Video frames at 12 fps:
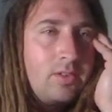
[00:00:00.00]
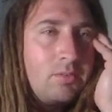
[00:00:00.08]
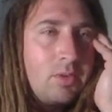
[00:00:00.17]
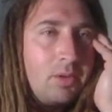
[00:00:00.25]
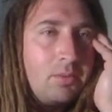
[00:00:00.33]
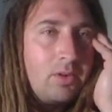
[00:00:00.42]

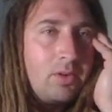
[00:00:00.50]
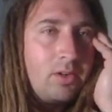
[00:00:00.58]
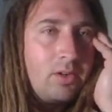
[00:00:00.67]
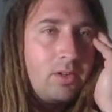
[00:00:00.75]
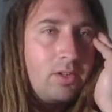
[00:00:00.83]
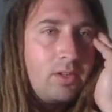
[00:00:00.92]
Bummer.
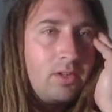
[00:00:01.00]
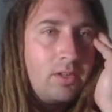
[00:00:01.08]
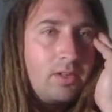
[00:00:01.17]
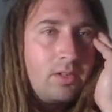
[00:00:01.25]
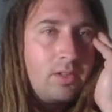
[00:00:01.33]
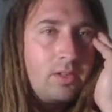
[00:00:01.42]

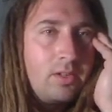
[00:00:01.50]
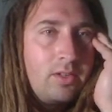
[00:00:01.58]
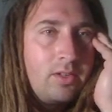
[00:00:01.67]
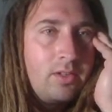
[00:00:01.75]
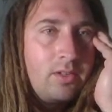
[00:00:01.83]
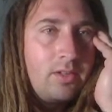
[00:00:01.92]

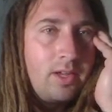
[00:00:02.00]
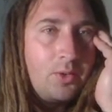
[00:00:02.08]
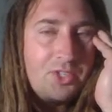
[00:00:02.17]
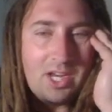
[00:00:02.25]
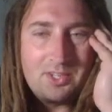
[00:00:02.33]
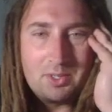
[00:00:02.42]
I
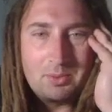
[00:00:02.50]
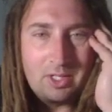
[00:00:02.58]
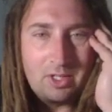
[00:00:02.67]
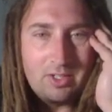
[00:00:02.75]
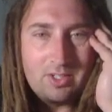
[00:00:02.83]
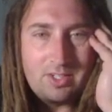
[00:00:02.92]
wish I had something
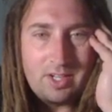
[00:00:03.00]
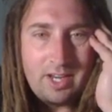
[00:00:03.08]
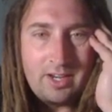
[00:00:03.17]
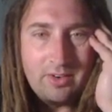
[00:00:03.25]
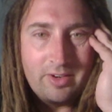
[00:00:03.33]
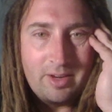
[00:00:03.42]
good to
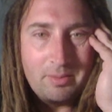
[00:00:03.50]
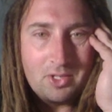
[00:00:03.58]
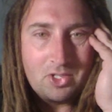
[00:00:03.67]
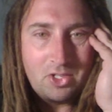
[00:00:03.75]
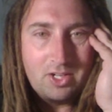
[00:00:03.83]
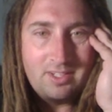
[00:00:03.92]
say. I don't have
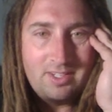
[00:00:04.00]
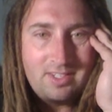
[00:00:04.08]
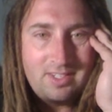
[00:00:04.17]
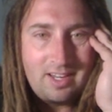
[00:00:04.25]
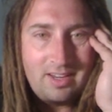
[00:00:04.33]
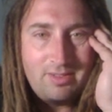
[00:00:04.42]
much good to
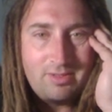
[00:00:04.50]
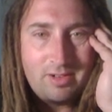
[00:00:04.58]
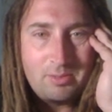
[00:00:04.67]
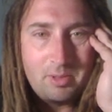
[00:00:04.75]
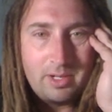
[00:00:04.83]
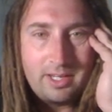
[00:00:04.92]
say for
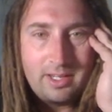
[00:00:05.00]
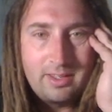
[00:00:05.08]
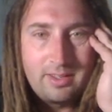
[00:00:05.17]
everybody.